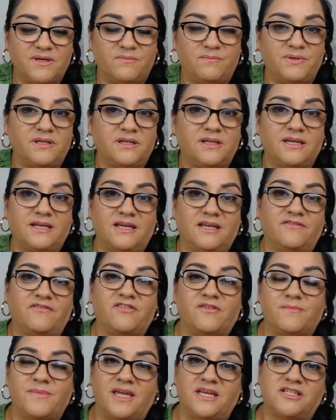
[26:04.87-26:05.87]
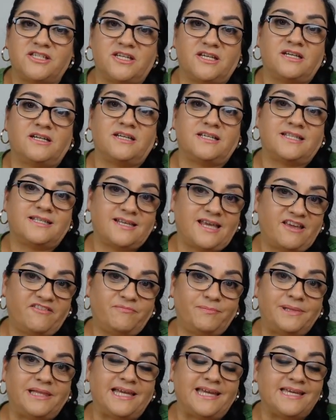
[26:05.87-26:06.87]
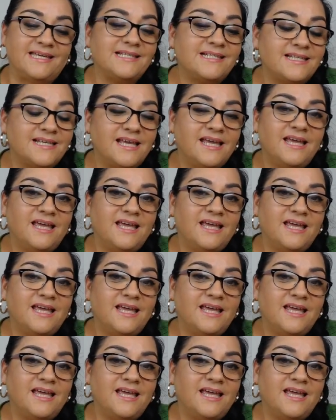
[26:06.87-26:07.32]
billing information in a safe place,